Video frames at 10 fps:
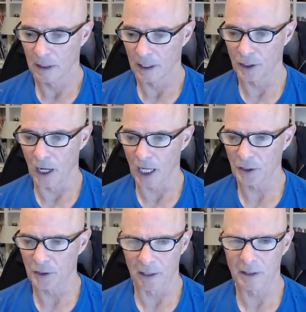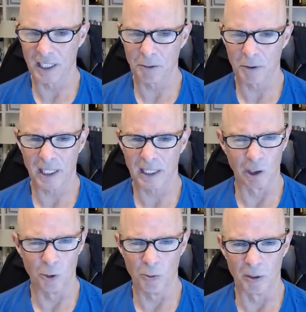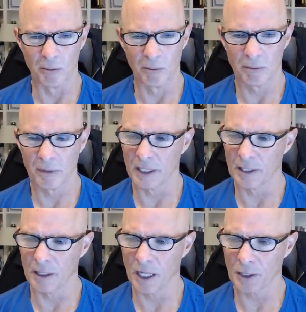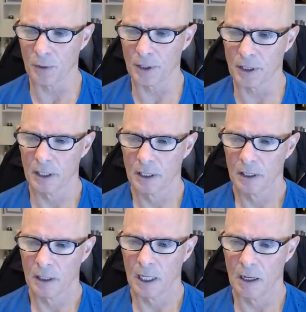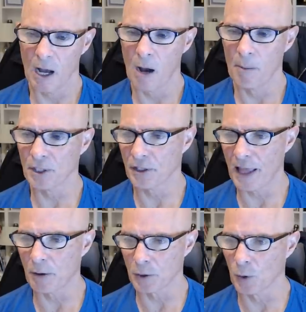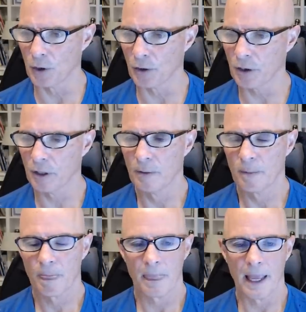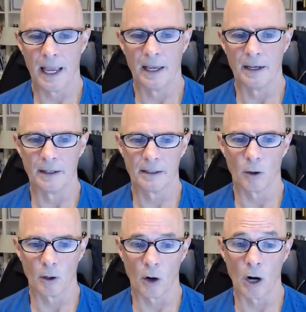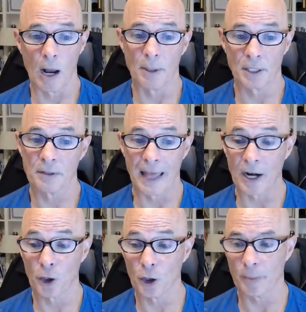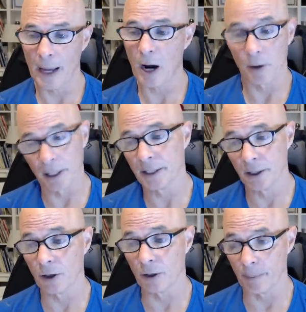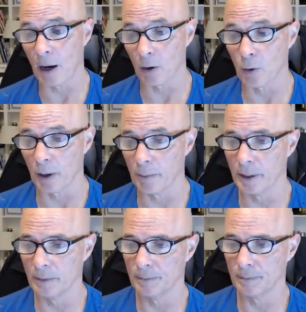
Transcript: exhaust because it was like aluminum. The exhaust was uh, how much that was worth, and or, or how much that hurt power. It did hurt power quite a bit.